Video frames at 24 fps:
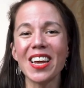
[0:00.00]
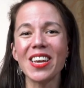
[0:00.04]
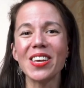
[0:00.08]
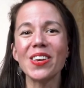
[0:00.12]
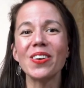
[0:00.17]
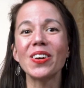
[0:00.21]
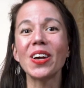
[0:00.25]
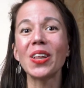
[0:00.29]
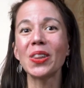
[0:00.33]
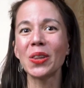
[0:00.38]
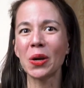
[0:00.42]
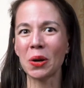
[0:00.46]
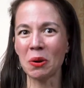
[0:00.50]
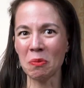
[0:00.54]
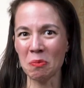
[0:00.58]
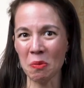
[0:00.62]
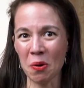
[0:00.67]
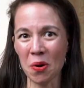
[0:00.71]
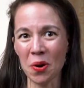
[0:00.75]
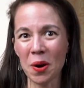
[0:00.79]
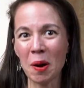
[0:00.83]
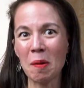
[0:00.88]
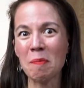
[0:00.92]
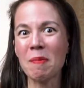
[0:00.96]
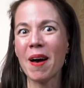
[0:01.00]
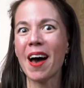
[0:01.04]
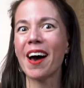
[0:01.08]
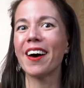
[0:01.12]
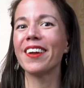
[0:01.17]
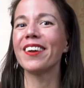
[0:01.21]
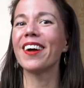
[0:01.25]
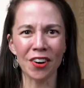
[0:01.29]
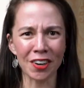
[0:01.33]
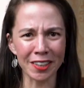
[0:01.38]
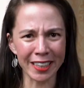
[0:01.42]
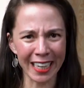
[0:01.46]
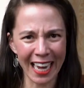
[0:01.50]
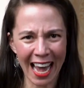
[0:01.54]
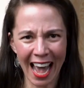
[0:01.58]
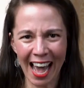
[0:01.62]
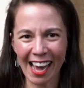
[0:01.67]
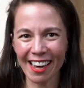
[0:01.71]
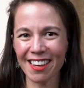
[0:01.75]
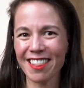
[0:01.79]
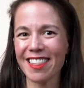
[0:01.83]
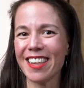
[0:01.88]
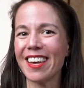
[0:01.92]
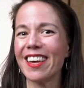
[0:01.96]
You can learn more about early
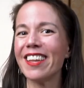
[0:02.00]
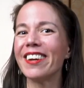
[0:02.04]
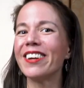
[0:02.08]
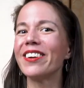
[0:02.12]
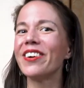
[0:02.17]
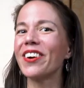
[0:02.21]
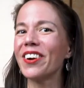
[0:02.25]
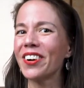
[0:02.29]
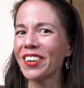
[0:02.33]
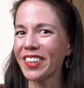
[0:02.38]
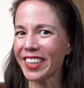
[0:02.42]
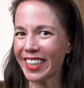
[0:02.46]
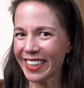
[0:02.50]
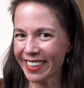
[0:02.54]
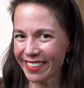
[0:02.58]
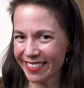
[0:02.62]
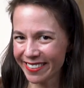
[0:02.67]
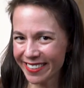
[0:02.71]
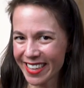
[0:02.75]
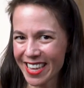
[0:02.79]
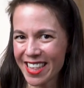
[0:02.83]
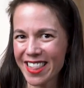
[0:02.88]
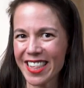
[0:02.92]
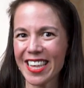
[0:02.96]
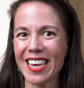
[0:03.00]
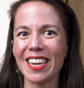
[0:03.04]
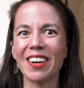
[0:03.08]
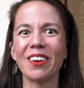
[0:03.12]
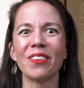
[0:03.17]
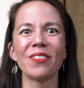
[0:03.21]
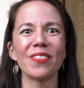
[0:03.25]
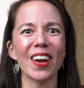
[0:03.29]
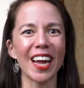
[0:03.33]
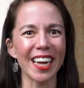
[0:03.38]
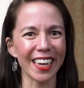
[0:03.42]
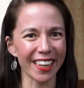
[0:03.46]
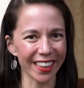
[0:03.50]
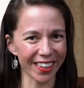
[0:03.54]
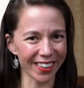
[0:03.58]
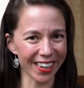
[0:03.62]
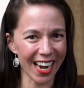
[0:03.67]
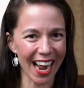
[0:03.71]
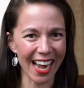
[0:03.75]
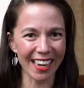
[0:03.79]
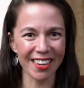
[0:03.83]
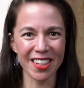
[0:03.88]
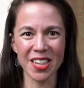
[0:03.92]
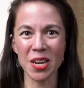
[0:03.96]
action and early decision and regular
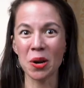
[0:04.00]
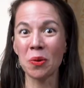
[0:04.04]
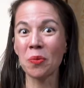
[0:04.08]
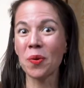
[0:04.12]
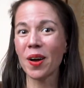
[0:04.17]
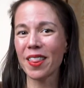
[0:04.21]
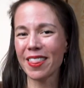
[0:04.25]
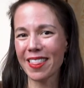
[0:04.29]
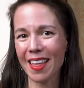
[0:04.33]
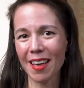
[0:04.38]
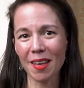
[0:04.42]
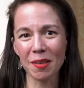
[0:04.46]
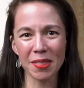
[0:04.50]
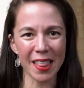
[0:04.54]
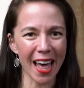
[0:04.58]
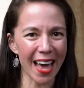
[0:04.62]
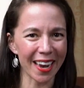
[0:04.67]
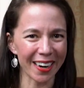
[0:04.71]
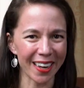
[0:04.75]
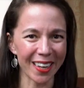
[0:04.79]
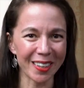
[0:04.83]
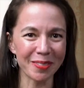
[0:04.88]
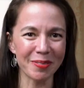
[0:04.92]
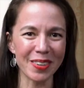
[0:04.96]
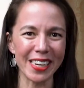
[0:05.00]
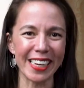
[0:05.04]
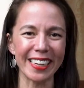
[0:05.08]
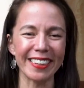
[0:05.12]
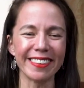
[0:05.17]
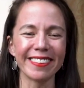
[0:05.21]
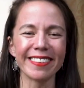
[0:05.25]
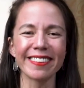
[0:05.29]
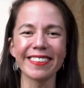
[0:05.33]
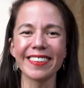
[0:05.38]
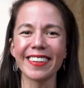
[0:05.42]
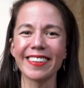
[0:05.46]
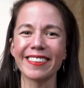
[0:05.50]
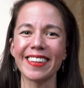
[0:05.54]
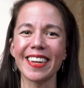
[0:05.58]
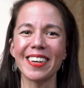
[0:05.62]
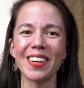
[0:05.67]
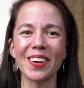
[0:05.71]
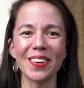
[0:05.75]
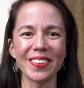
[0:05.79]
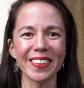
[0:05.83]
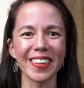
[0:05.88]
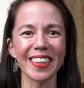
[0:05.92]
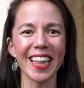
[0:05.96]
action and what that all means, because I
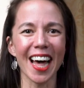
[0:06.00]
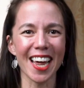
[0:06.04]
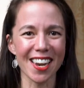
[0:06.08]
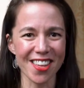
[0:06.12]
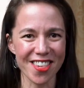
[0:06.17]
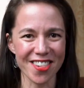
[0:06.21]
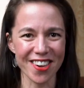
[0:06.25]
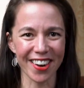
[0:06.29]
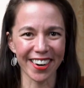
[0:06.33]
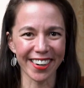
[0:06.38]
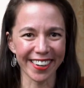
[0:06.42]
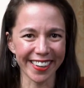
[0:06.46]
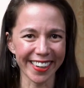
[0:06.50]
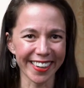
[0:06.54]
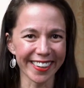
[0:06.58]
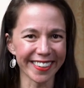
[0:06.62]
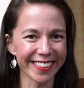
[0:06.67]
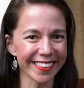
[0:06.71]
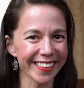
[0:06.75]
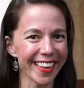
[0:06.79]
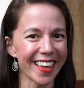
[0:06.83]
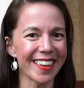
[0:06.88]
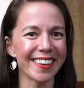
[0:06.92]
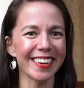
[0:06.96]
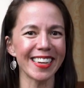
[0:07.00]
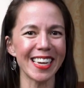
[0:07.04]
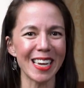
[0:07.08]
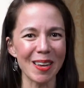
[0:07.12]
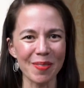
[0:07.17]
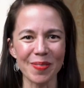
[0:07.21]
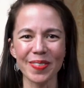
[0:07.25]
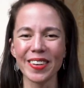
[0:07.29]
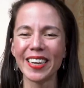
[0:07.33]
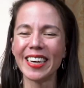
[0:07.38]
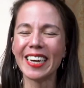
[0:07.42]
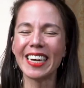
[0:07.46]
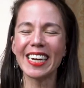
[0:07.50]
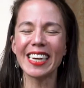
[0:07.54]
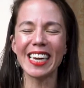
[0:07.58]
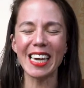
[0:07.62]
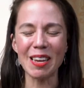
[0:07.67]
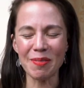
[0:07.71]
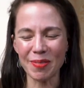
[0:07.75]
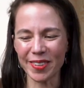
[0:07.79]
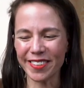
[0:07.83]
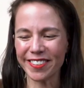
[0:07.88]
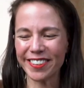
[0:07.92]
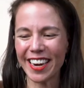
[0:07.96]
know it's a lot of jargon, it's a lot to
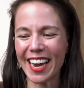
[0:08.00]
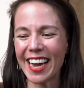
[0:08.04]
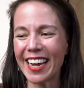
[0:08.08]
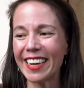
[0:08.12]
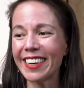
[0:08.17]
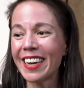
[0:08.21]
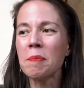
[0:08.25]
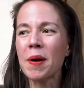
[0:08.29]
keep straight.